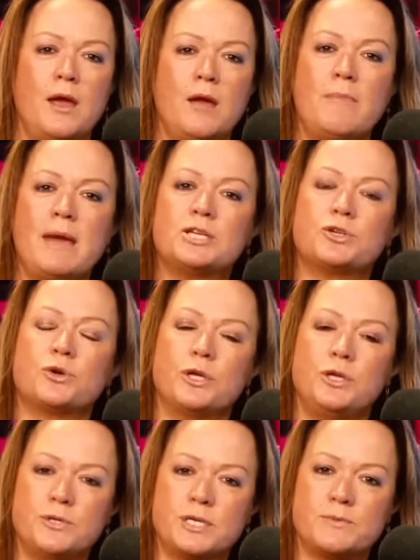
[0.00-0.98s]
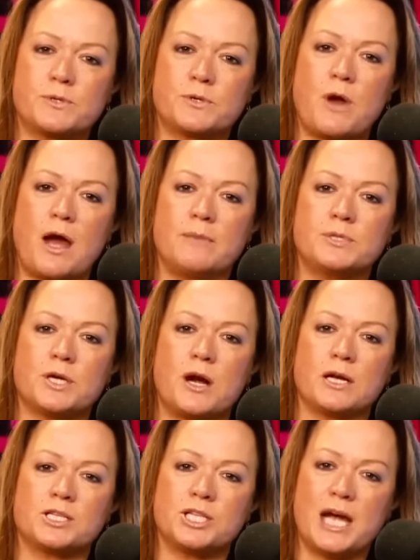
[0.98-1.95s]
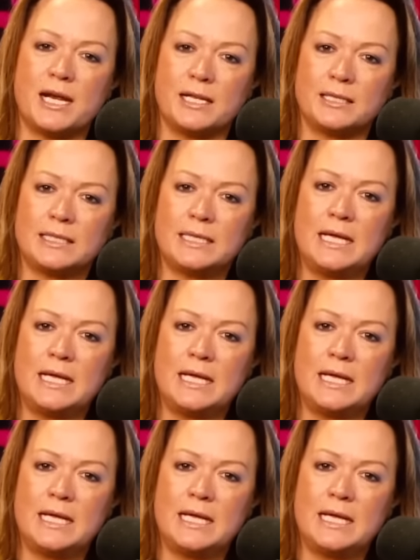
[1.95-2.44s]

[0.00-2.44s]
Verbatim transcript: Make sure you subscribe to our channel